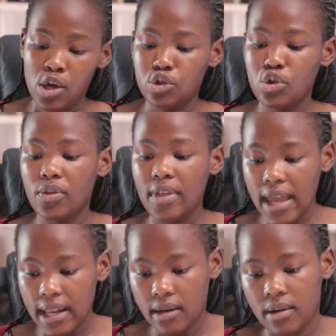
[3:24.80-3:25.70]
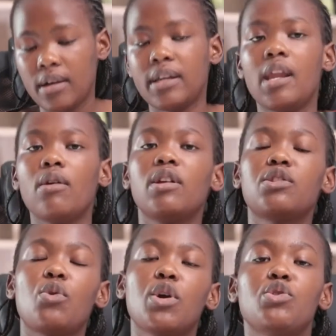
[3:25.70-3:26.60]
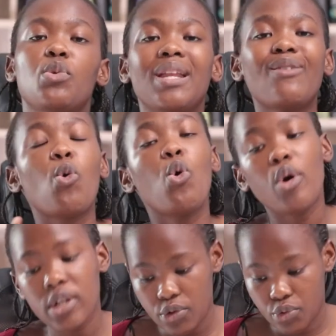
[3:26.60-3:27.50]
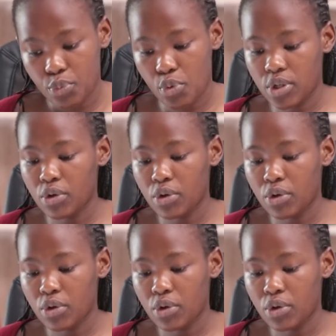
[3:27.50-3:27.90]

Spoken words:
So then, now let's go into an audit report.